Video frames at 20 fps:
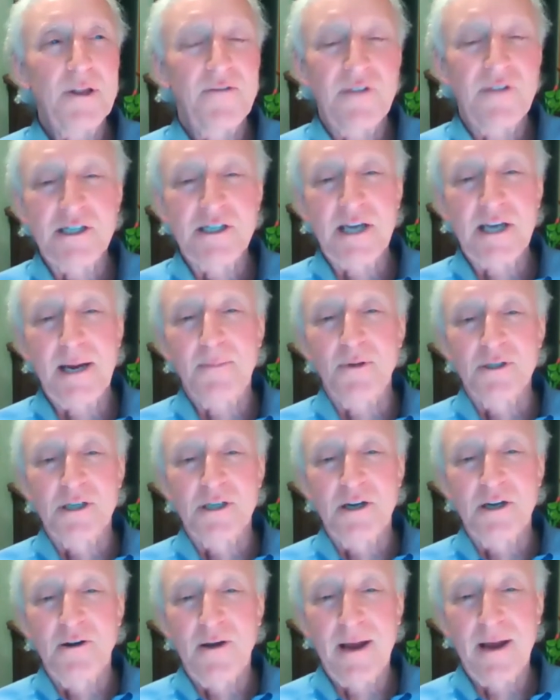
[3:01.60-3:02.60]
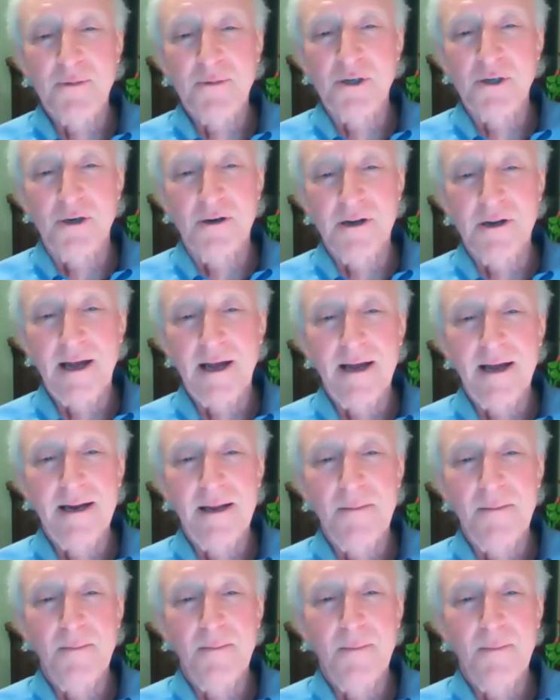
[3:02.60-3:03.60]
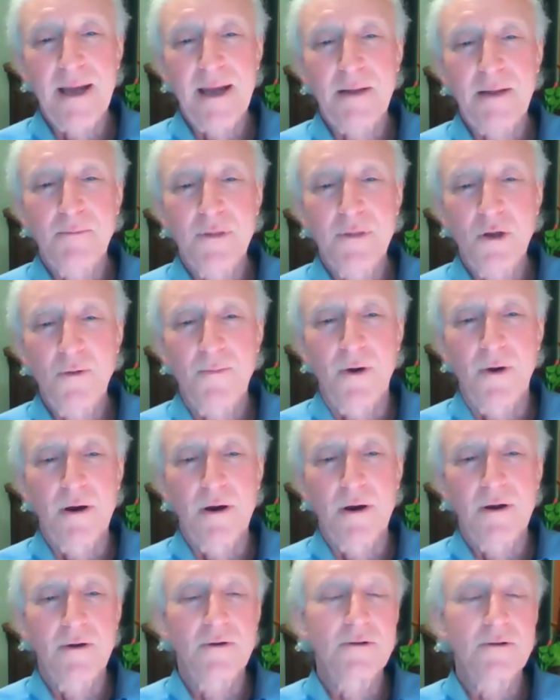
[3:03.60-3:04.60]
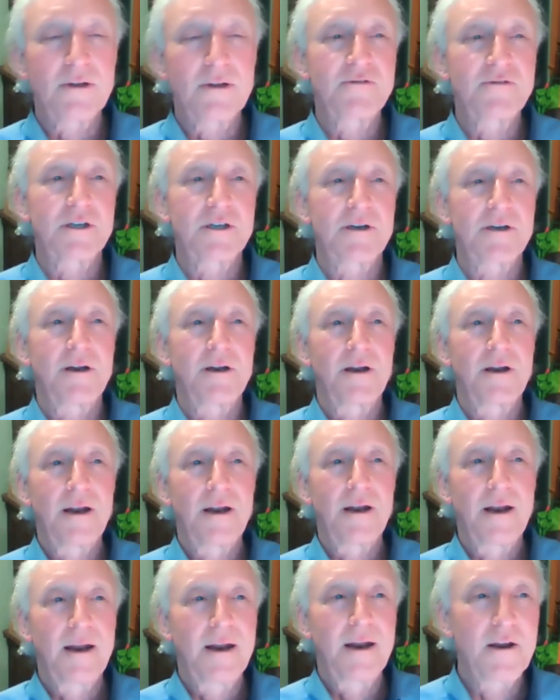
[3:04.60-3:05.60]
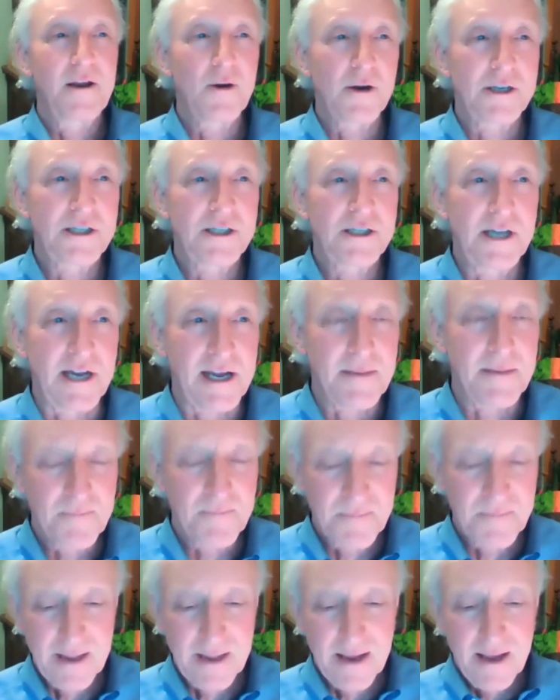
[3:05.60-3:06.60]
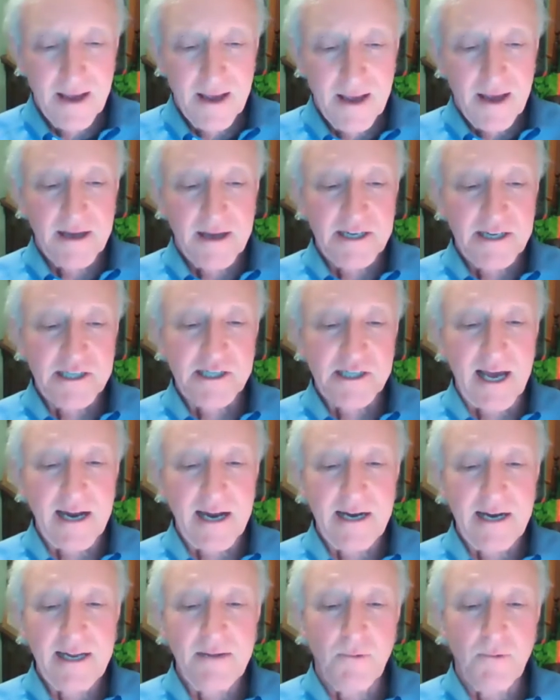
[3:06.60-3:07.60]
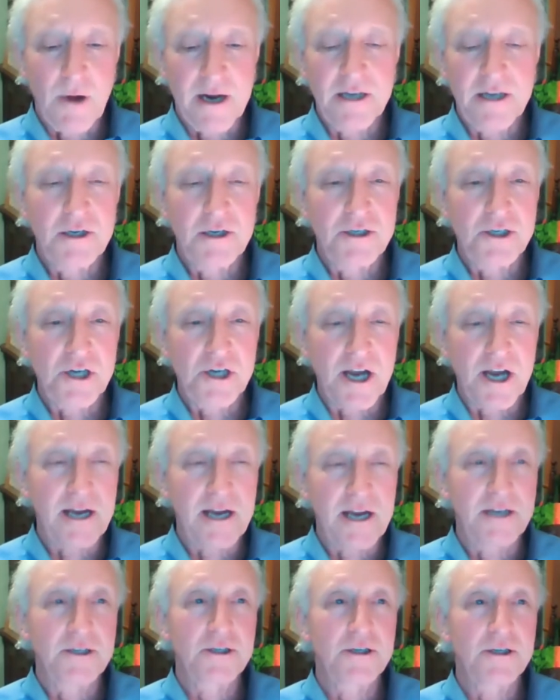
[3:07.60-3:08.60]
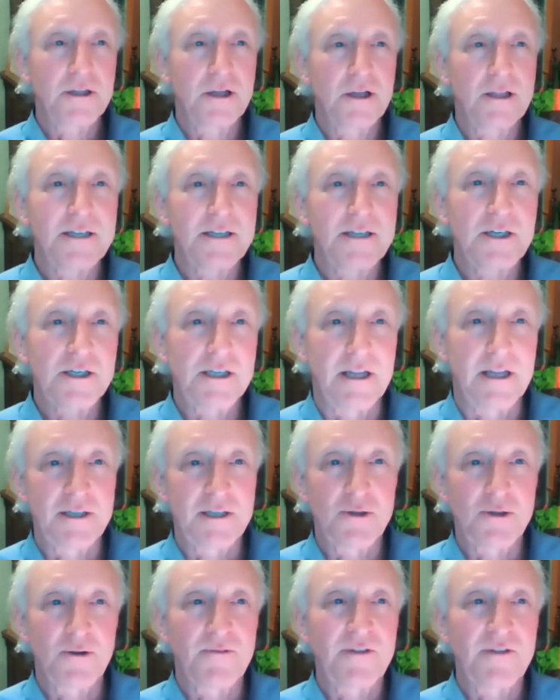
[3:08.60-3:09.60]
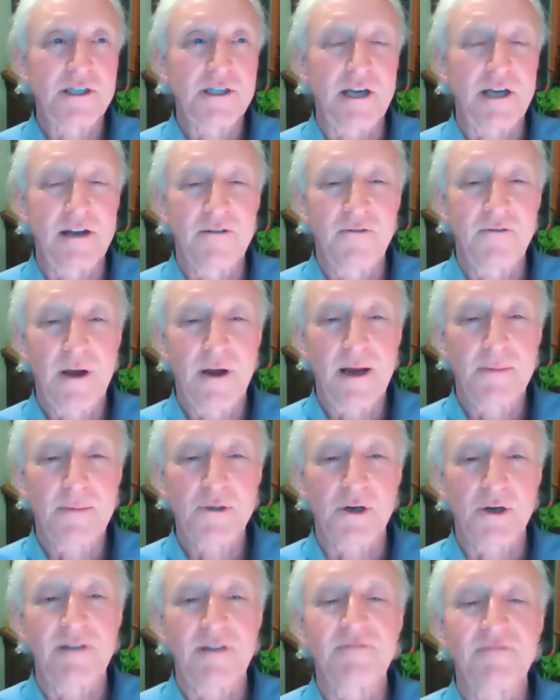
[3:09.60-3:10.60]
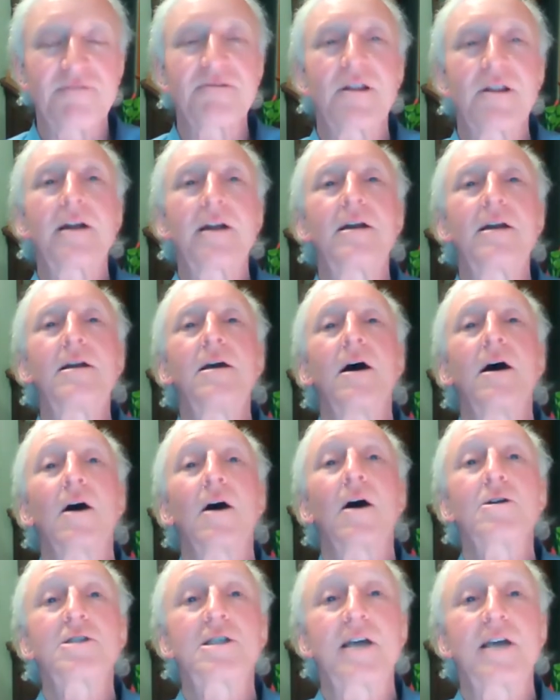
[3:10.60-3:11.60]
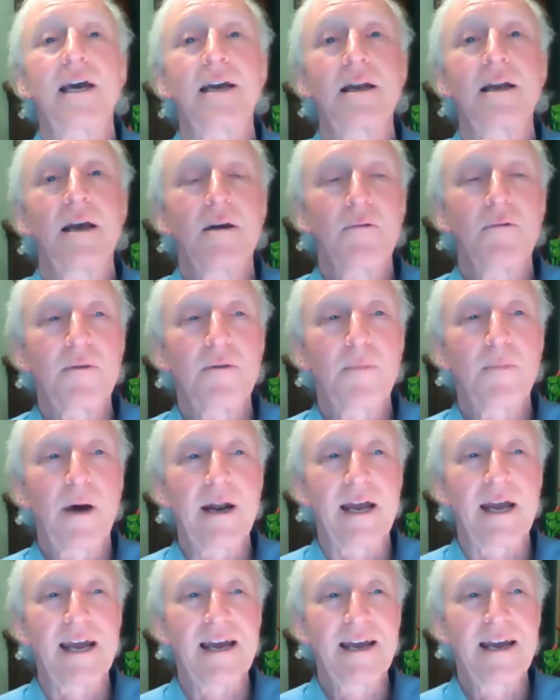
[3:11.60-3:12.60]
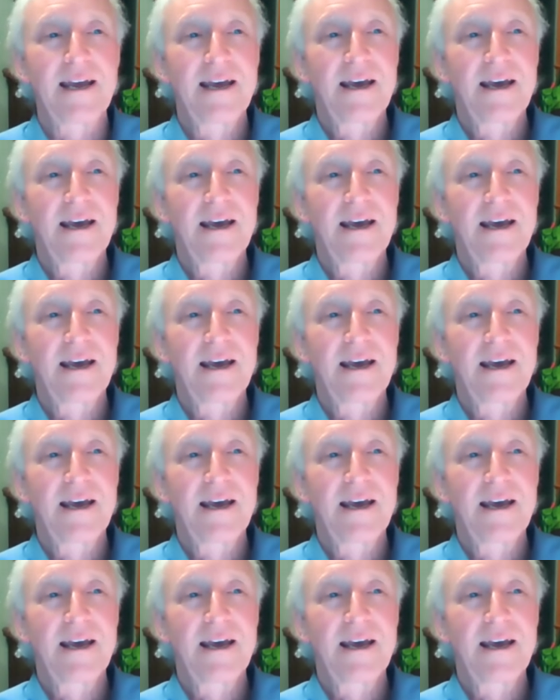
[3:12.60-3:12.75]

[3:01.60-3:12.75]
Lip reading: of examples. In New Hampshire, a guy named Mike Bloomberg, who lives in New York City, decided he wanted to change the legislature of the state of New Hampshire. He flooded our state with money,